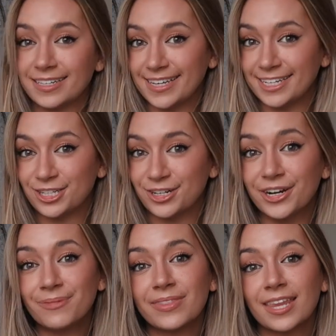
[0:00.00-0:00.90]

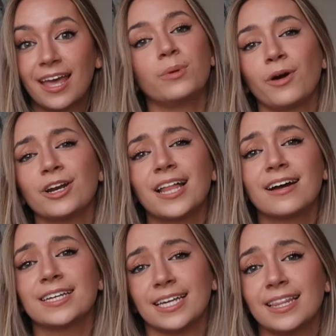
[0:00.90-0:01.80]
issue. We weren't
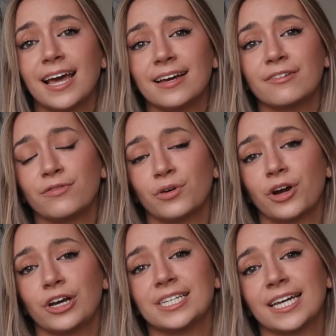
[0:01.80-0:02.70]
allowed in there for
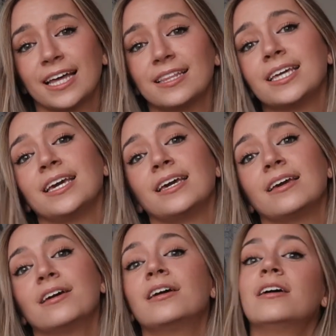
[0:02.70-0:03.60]
her to get
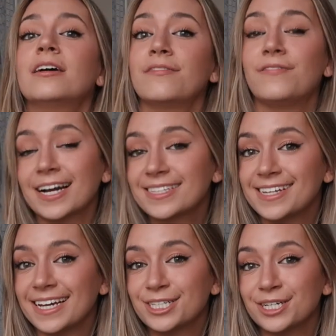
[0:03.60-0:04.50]
the
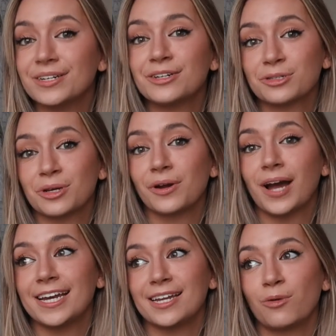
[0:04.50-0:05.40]
vaccination, so
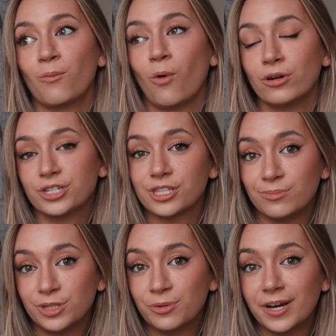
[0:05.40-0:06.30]
I didn't watch
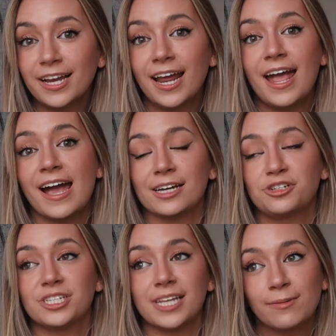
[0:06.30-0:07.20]
them do it, and
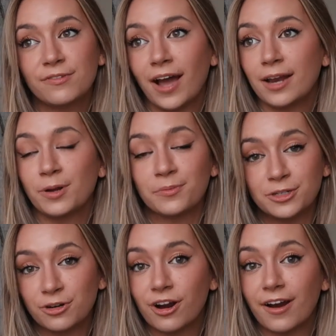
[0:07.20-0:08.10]
she seemed fine when we
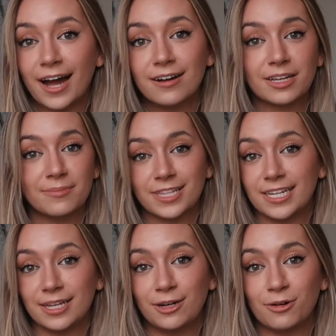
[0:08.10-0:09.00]
took her out,
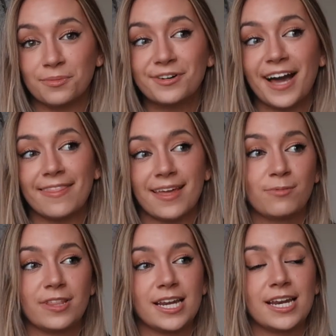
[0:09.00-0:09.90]
completely normal, and then
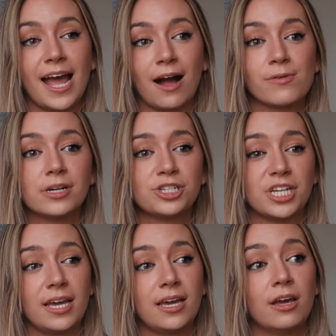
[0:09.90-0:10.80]
within an hour
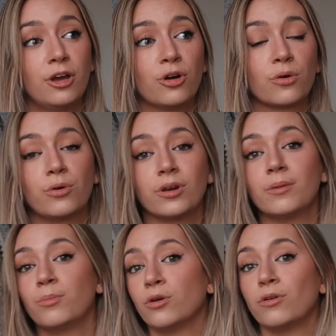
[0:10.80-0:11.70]
she
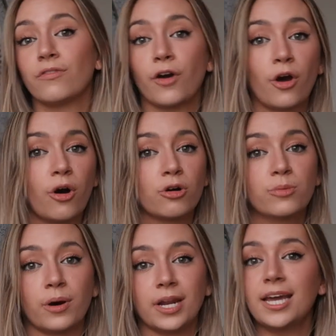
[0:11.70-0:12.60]
couldn't move her whole
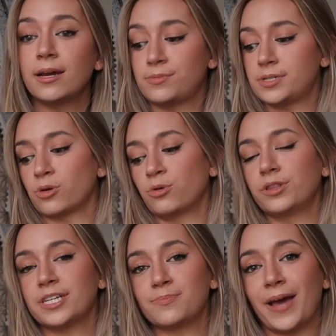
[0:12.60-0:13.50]
body. It was all
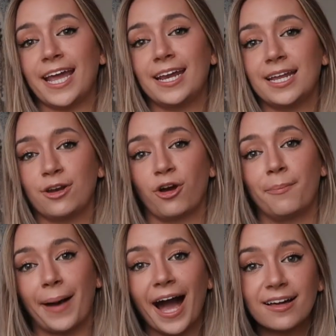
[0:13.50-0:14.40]
this pain in her
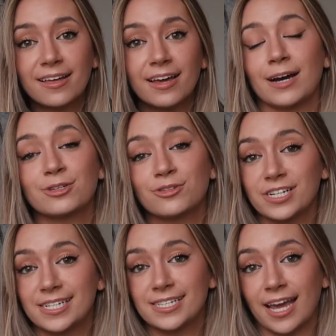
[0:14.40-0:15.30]
back. That was
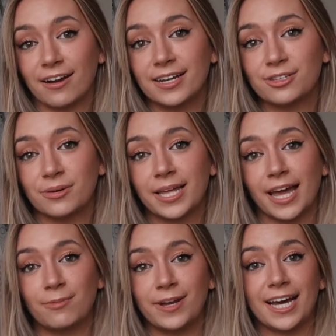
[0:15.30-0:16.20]
really scary. So
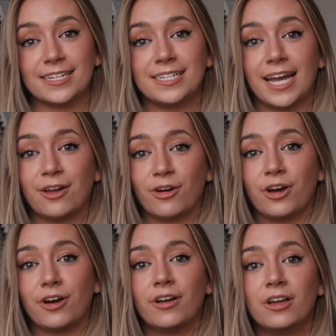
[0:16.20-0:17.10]
again, we had to take
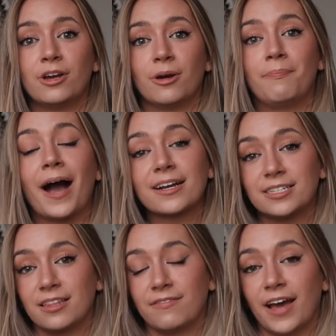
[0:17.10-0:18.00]
her back
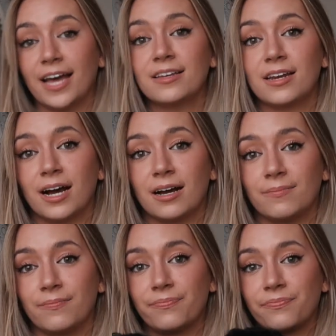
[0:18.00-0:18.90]
to the vet,
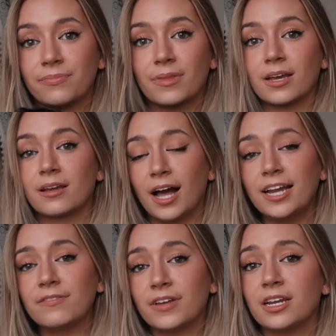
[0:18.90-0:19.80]

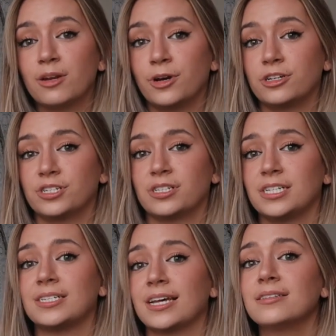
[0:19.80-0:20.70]
kind of in an emergency
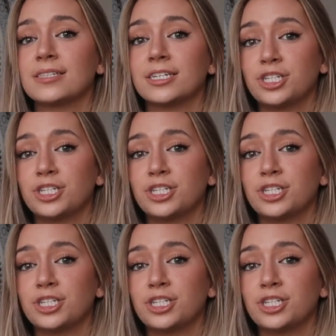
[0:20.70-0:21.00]
sense. Like